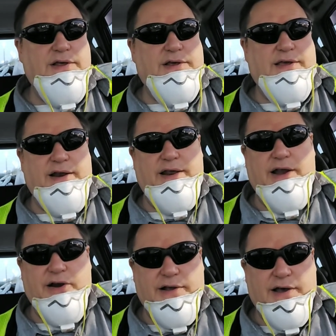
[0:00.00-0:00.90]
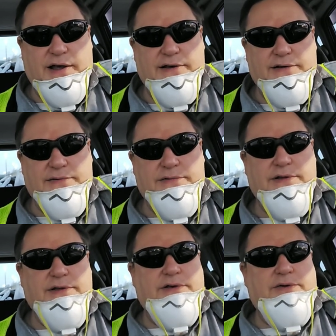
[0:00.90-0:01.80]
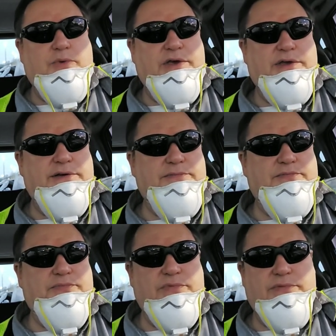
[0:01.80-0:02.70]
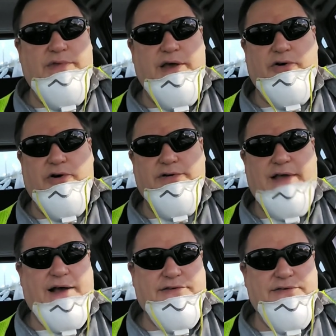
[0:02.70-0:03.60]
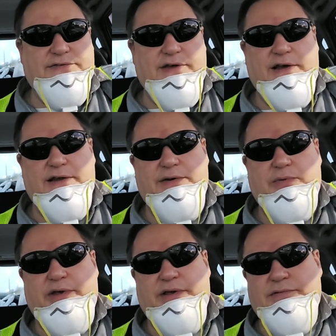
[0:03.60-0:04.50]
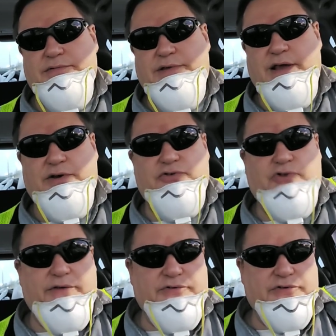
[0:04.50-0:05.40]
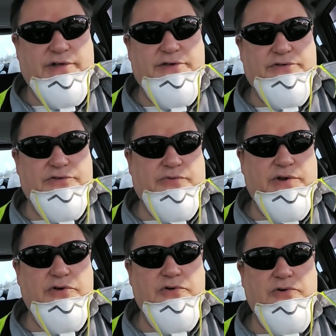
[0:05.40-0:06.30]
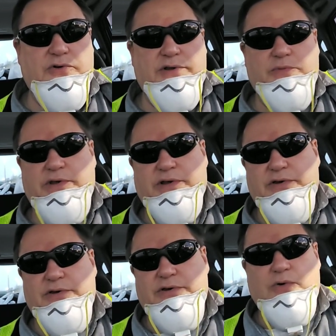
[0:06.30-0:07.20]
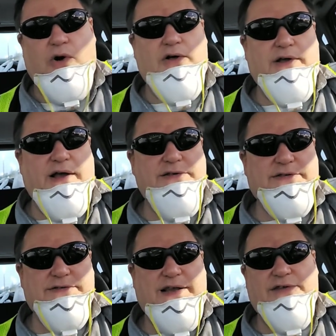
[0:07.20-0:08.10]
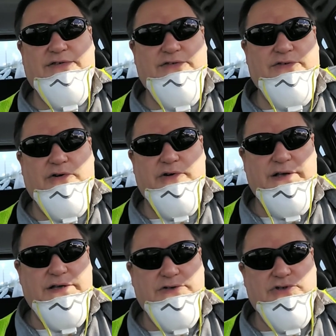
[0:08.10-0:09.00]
get a haircut, and we can get our taxes done, and we can get a driver's license renewed, and we can do all kinds of necessary